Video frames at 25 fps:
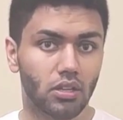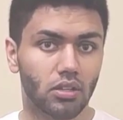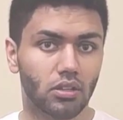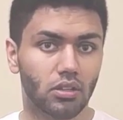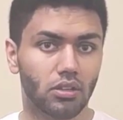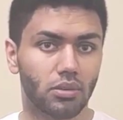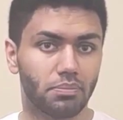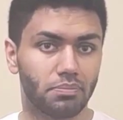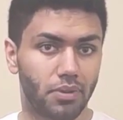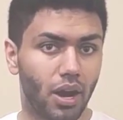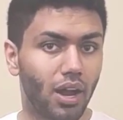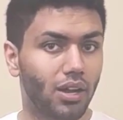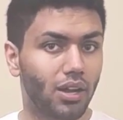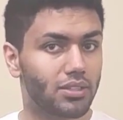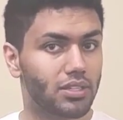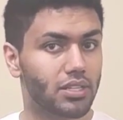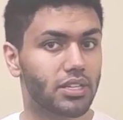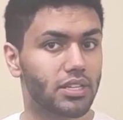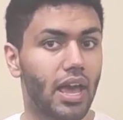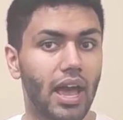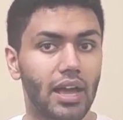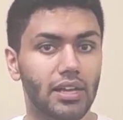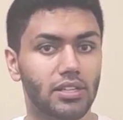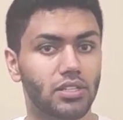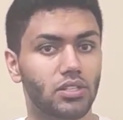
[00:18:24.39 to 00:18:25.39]
the project
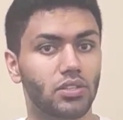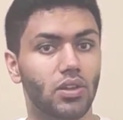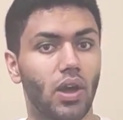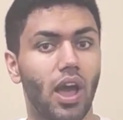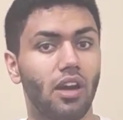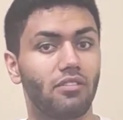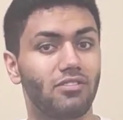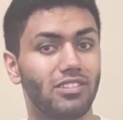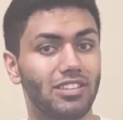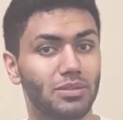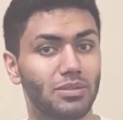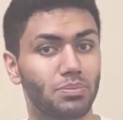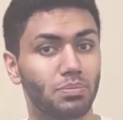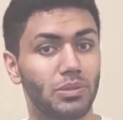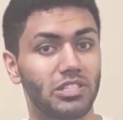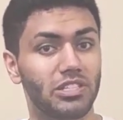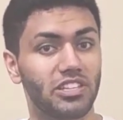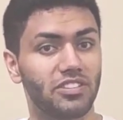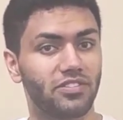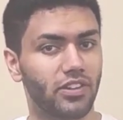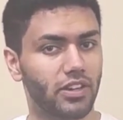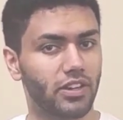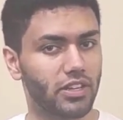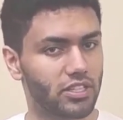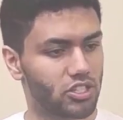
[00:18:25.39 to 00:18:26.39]
has to have a
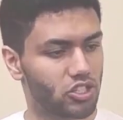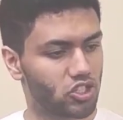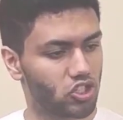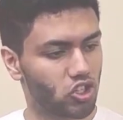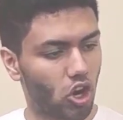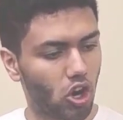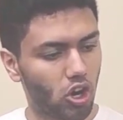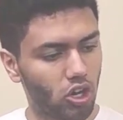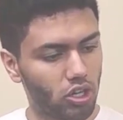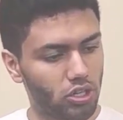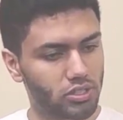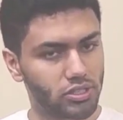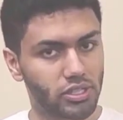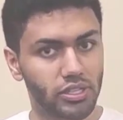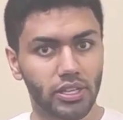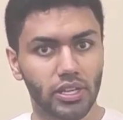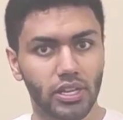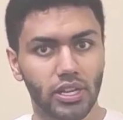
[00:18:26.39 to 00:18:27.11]
specific start